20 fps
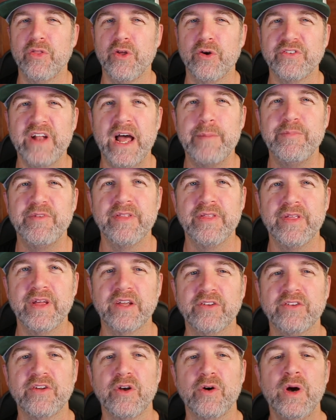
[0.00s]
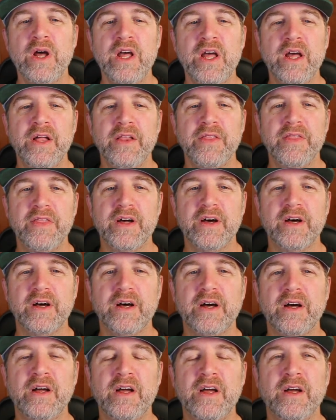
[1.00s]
types of things. So the